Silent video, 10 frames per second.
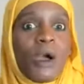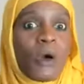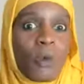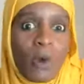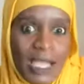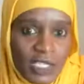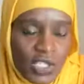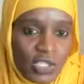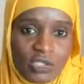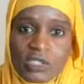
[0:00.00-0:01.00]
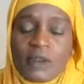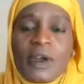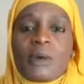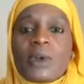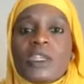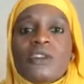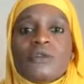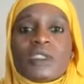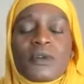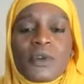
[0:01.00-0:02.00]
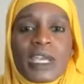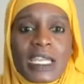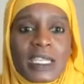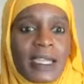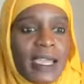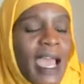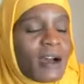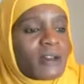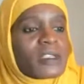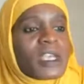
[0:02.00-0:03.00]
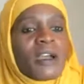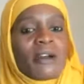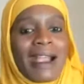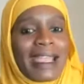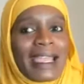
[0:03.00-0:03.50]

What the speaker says: white sugar if I want to use it for anything else, right?